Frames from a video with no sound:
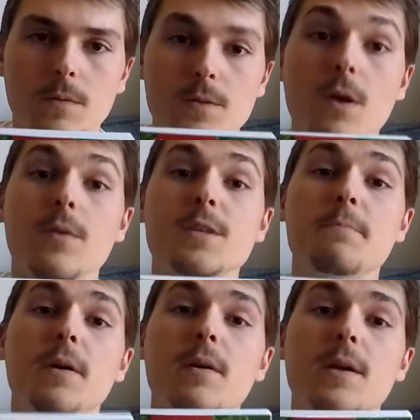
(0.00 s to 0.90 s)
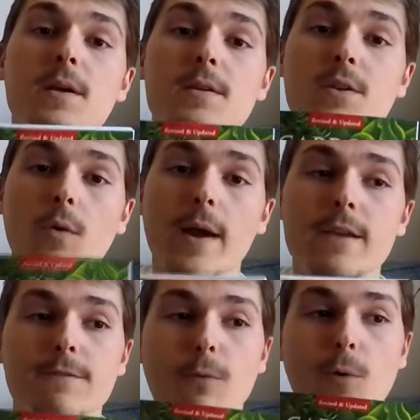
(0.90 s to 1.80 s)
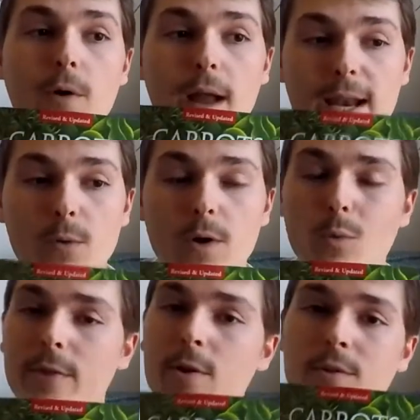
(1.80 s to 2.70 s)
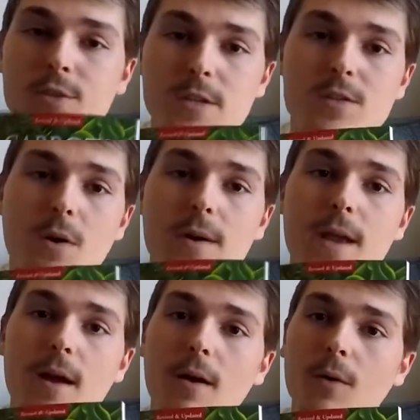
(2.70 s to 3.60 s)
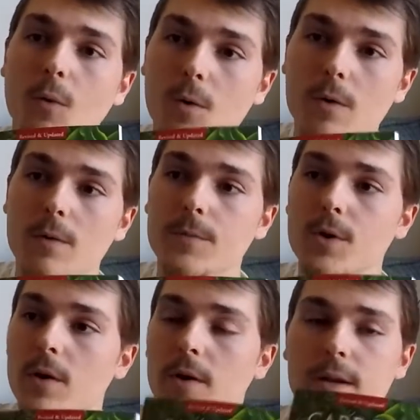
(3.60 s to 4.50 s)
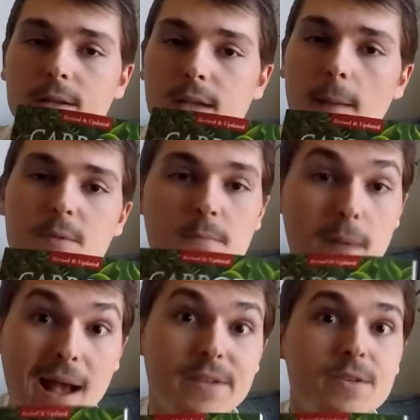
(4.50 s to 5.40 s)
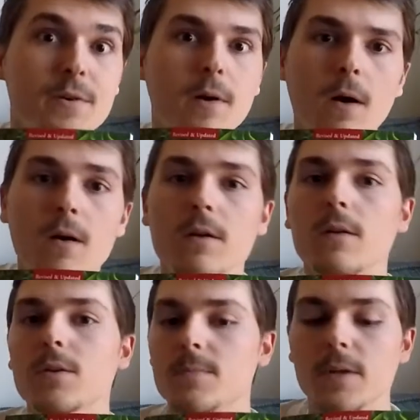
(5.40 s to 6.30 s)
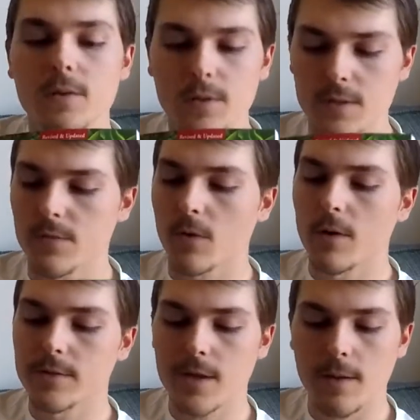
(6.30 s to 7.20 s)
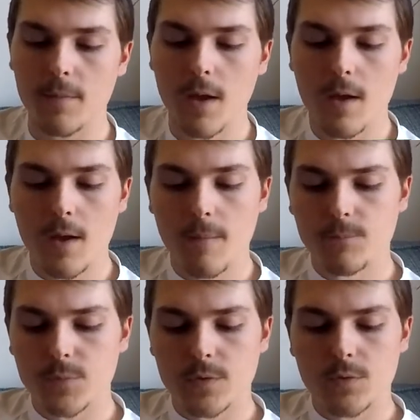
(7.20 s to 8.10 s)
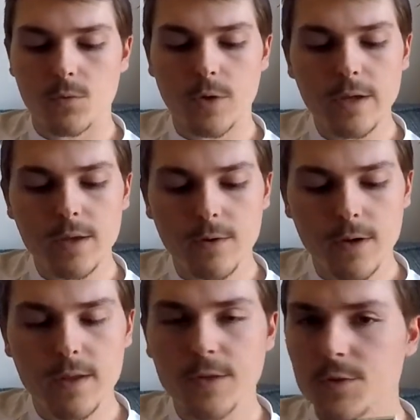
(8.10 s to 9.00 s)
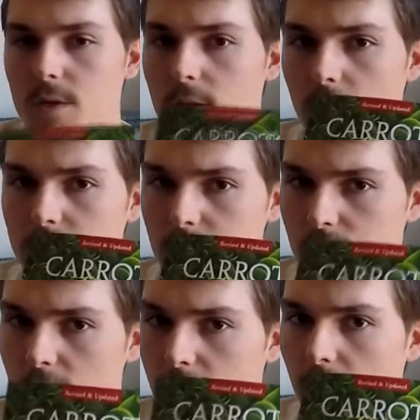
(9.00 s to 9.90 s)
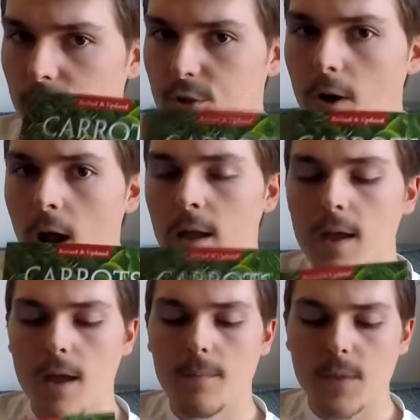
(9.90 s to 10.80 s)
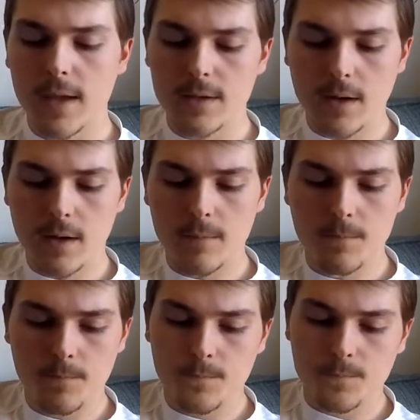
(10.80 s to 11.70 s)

so this book is great for anyone, whether you're just starting out or you're an adept master gardener who's been doing this for a long time. Really, really interesting things to check out and try, and um,